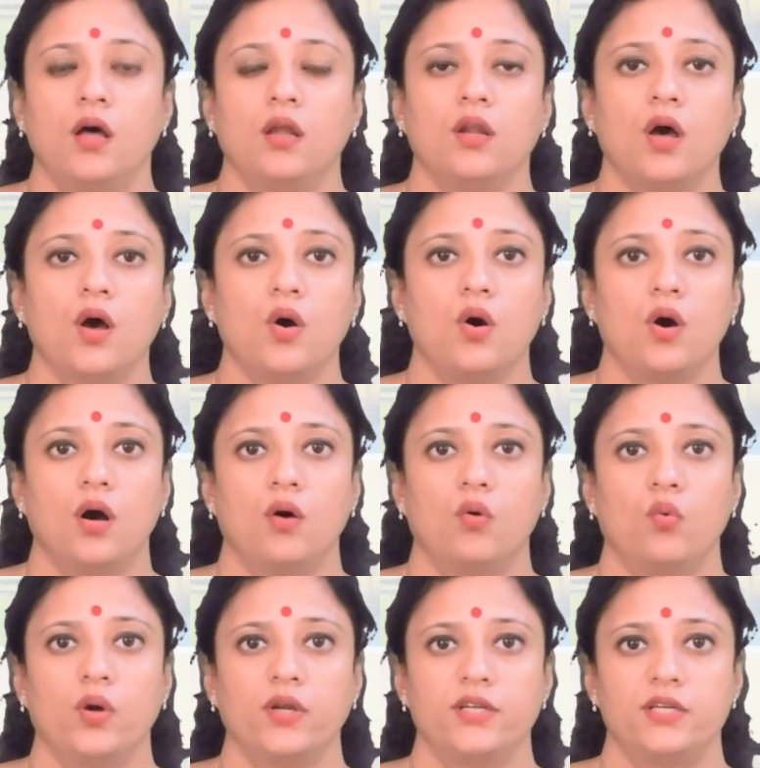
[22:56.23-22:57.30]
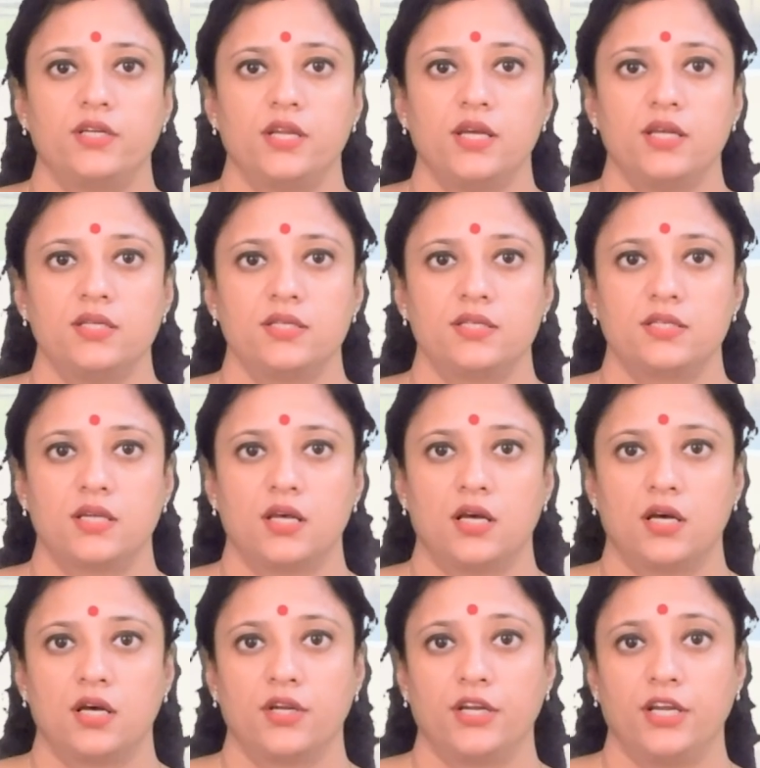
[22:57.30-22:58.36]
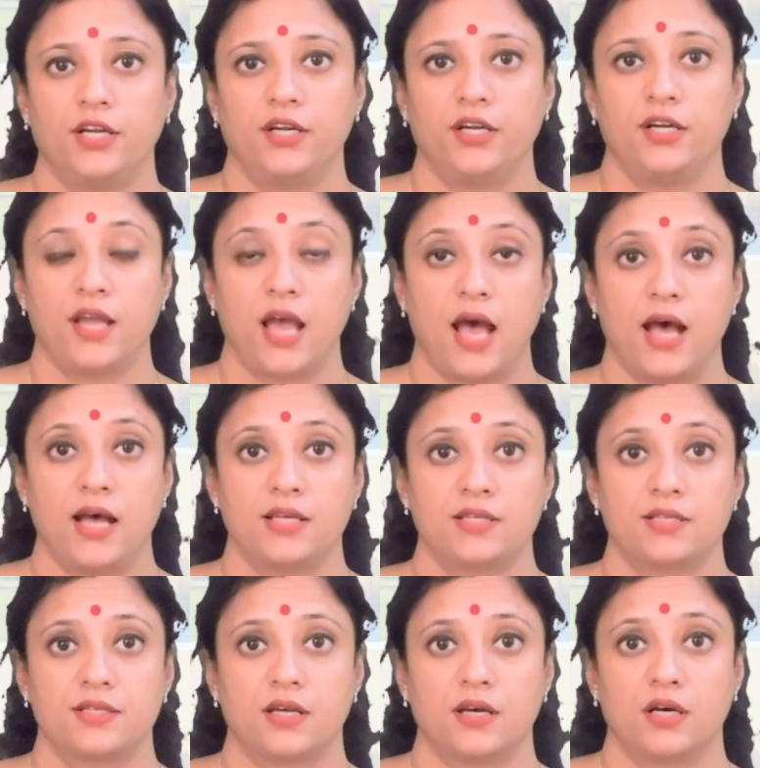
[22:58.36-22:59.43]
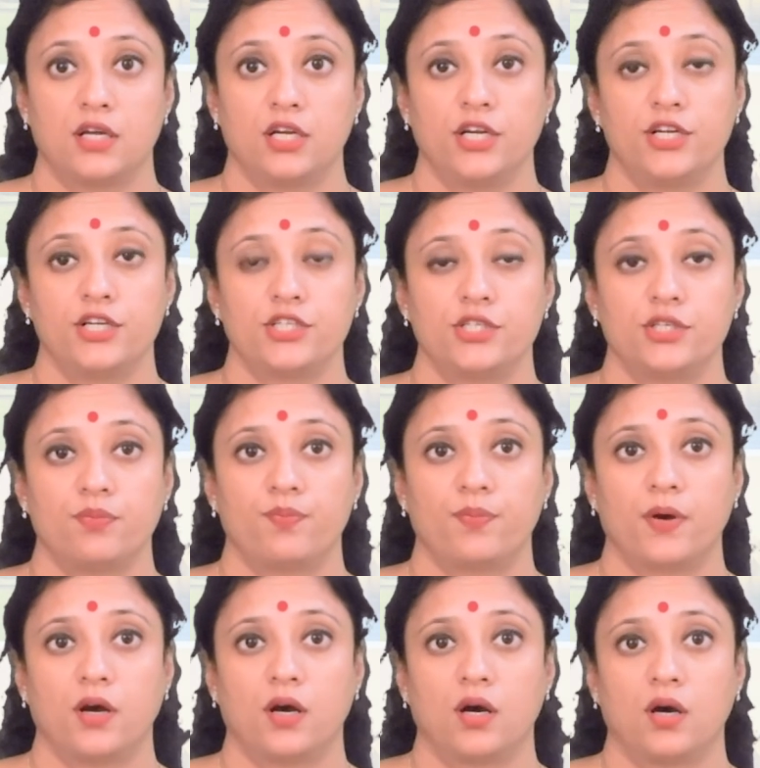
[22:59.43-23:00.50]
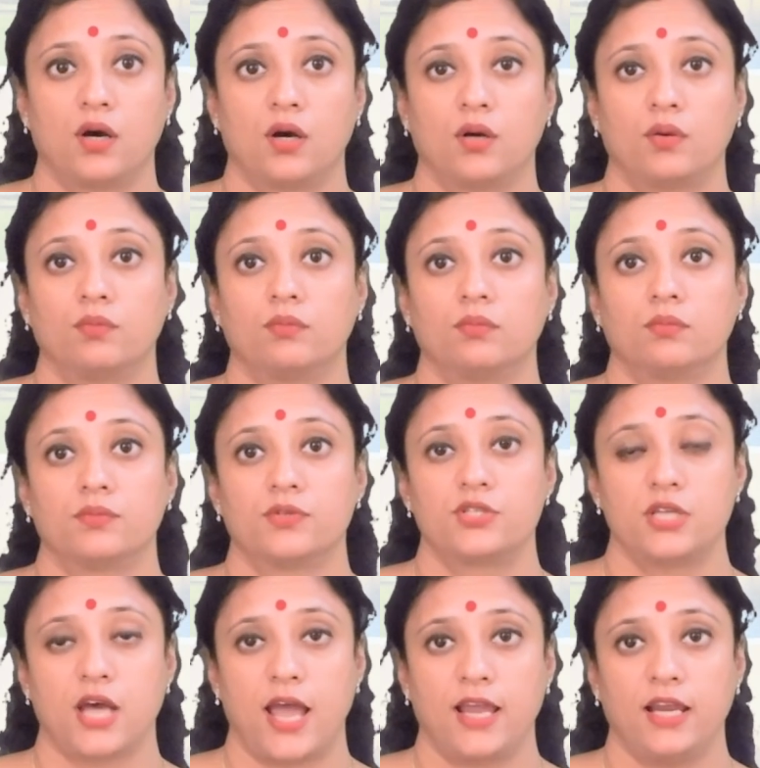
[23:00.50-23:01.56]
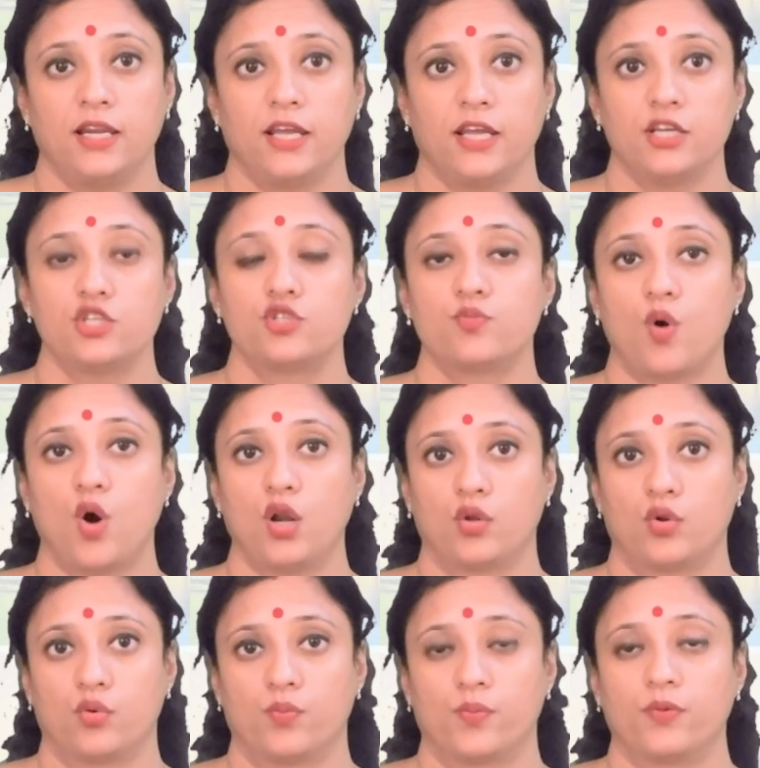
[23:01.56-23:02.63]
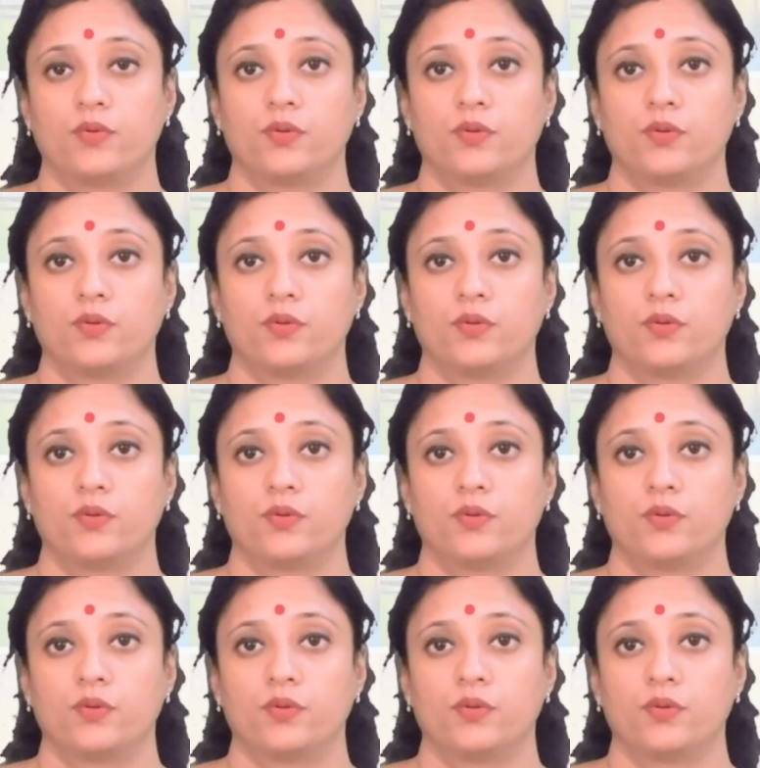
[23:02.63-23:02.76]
Now, what is needed as leadership style in small group?